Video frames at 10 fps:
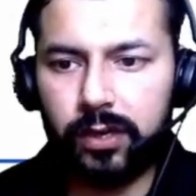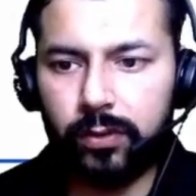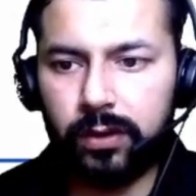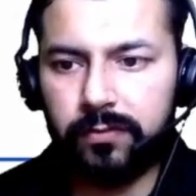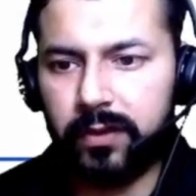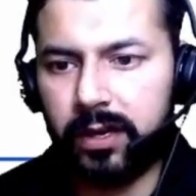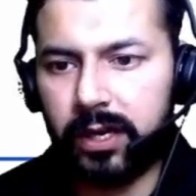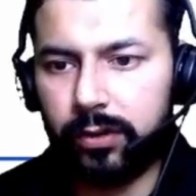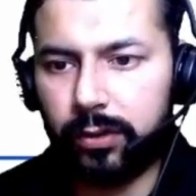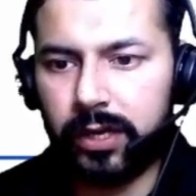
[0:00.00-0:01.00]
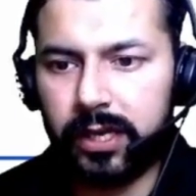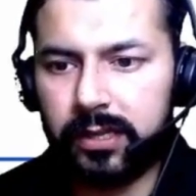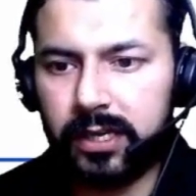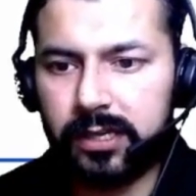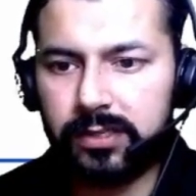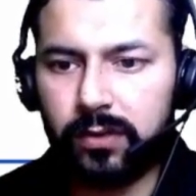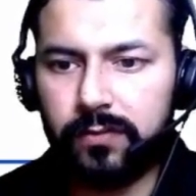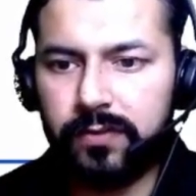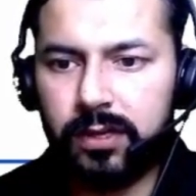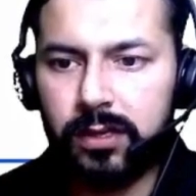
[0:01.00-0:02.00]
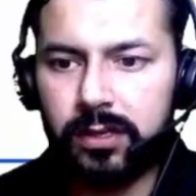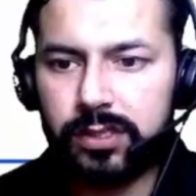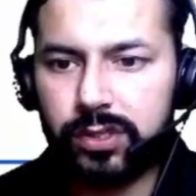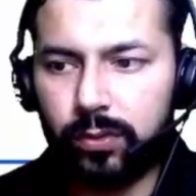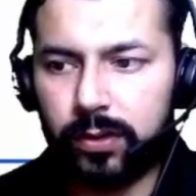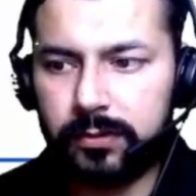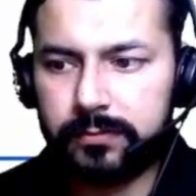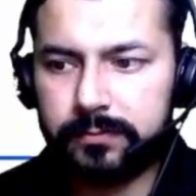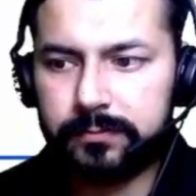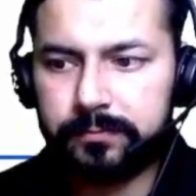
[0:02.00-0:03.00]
one record here, that is of Sohan.